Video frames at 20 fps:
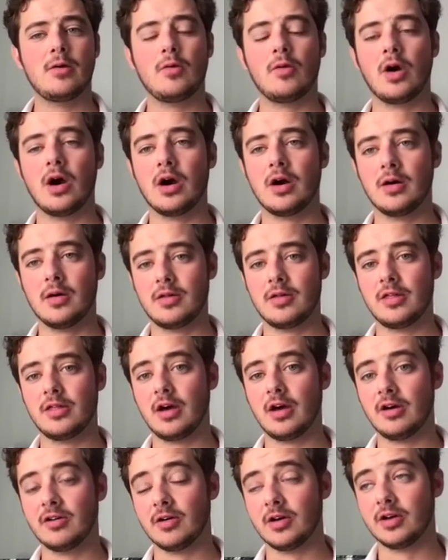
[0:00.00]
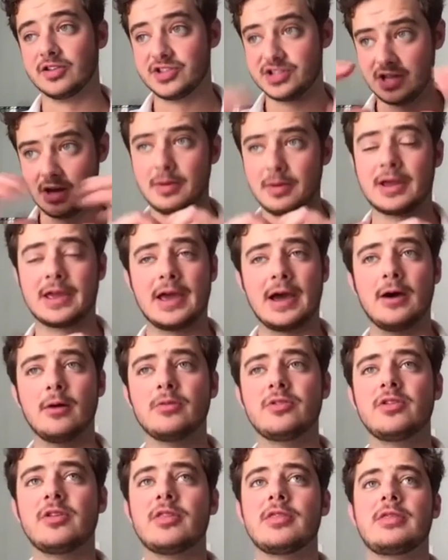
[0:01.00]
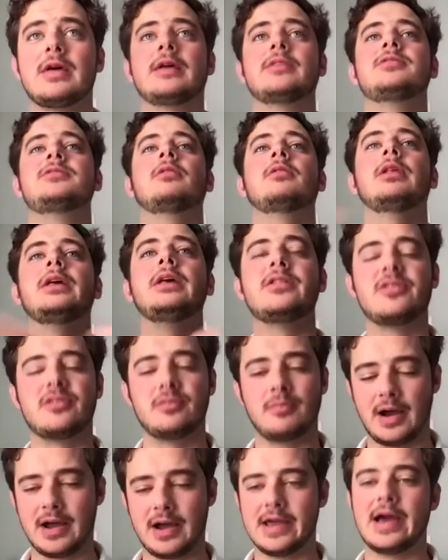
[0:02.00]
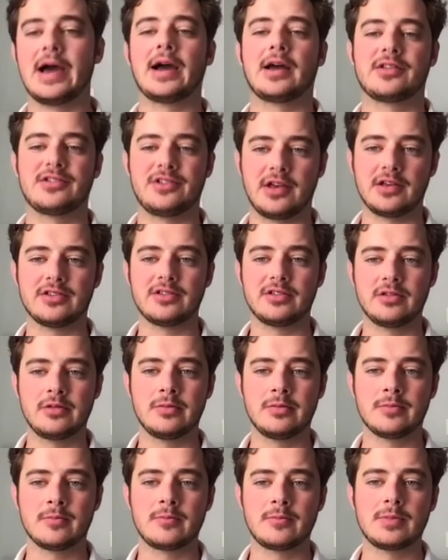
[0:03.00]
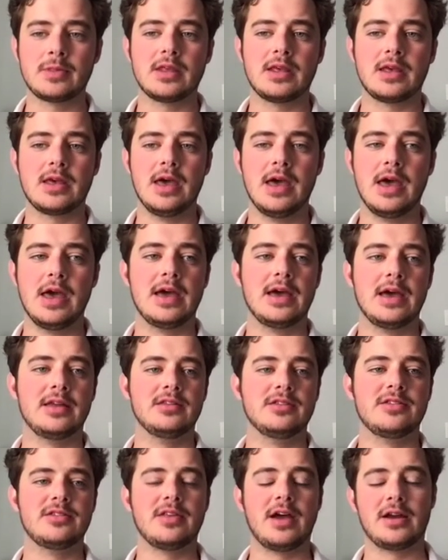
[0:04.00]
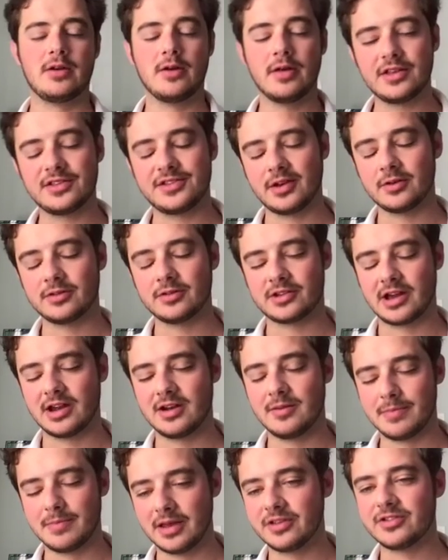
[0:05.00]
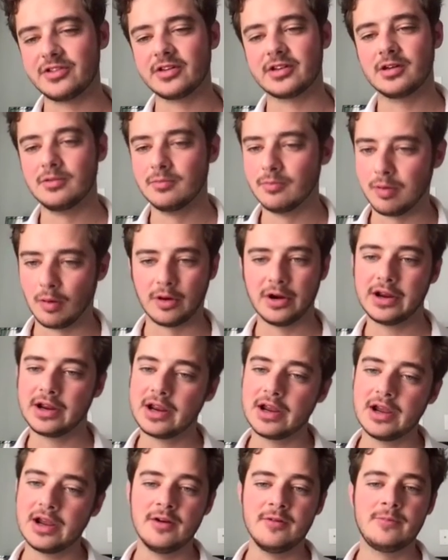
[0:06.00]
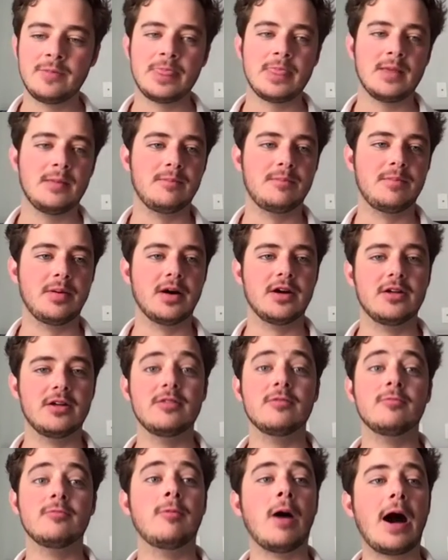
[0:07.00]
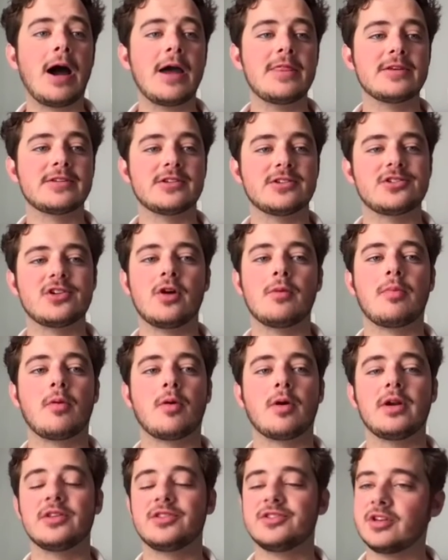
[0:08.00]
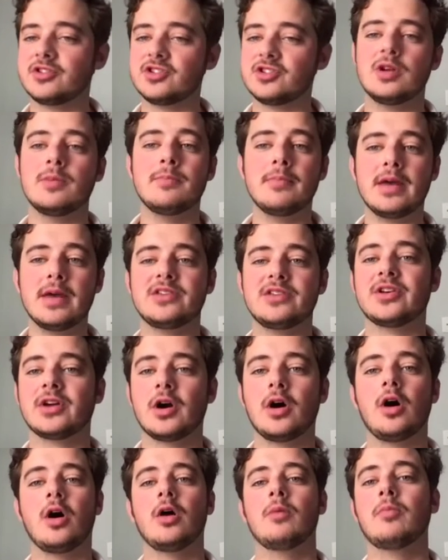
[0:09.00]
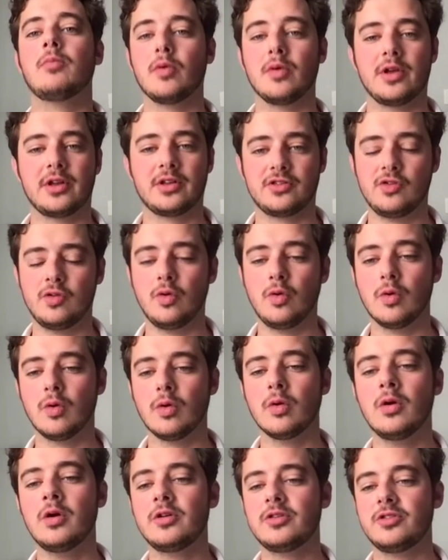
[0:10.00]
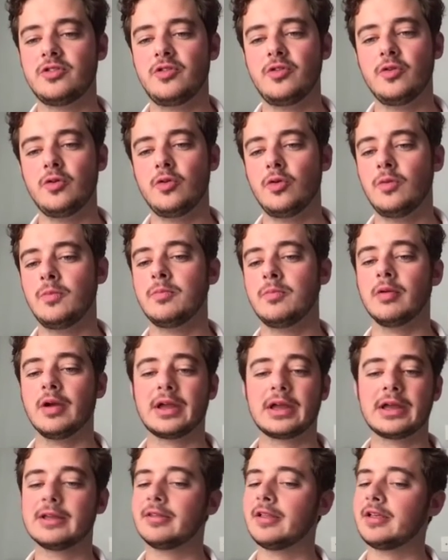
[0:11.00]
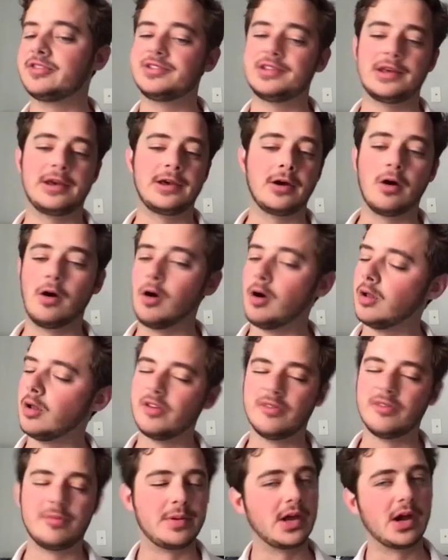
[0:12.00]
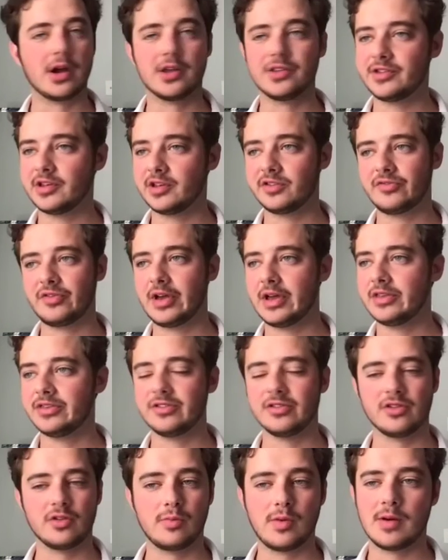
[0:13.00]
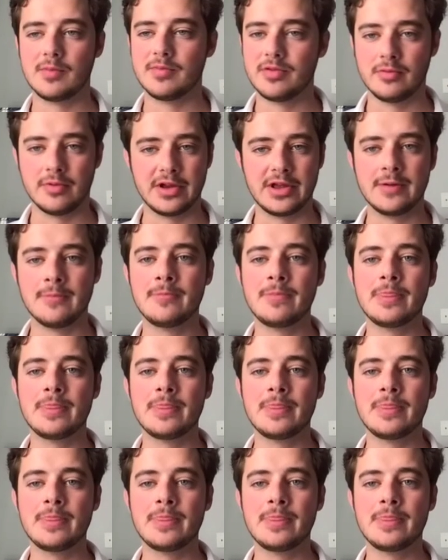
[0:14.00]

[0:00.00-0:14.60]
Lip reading: a sub account that deletes my access. And I know that sounds kind of basic and boring, but why this is so important, it's such an amazing onboarding tool to bring in, let's say, all of Beyonce's fans into Web3,